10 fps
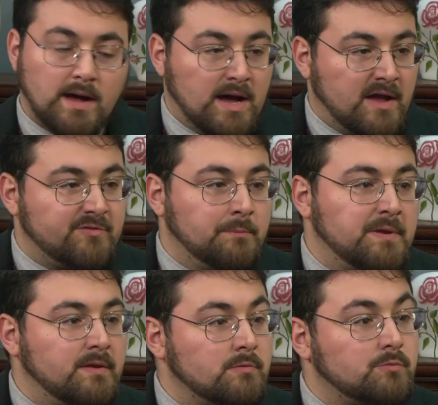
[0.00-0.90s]
I have
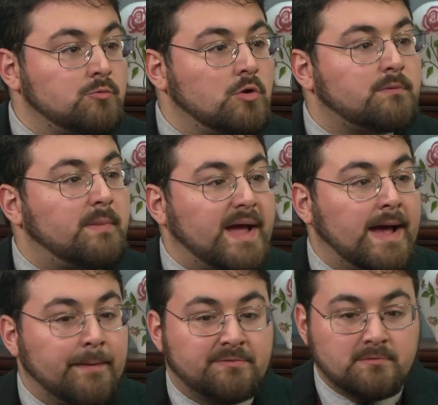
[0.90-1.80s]
to look my
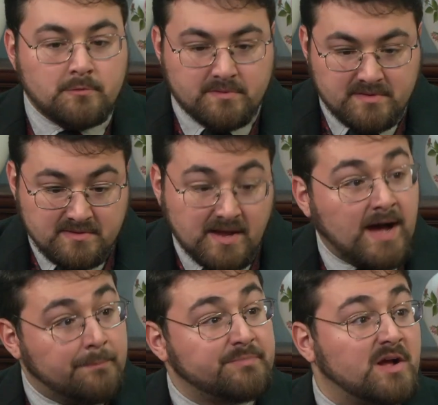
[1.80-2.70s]
absolute
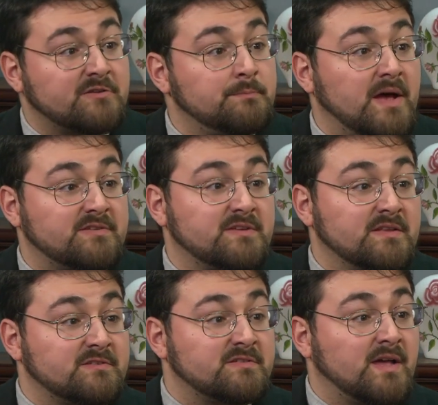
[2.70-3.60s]
top-notch best in
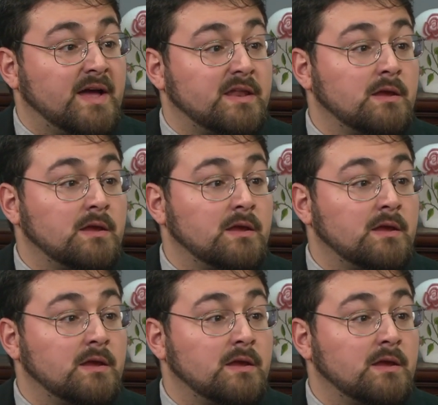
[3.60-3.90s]
society.